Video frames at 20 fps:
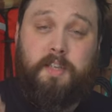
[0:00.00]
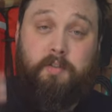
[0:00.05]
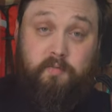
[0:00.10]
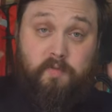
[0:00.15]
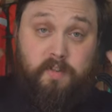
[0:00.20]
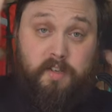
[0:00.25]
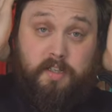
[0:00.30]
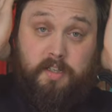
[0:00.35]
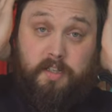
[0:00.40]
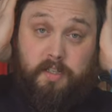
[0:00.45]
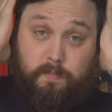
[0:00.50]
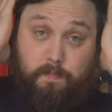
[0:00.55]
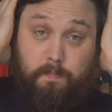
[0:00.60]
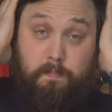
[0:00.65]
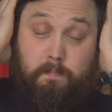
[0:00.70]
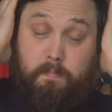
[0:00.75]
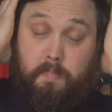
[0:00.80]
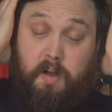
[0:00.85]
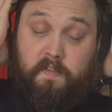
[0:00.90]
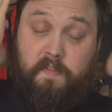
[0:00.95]
It really does
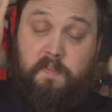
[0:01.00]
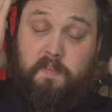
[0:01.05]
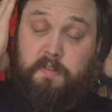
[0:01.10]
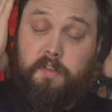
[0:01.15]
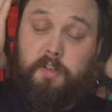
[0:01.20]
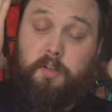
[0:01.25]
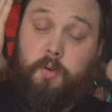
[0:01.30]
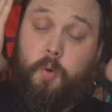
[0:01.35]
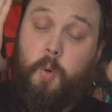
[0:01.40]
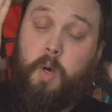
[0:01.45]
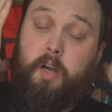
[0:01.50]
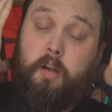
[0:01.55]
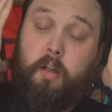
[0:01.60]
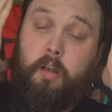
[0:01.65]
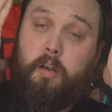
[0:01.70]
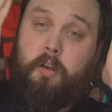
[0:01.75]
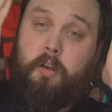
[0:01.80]
muffle you quite a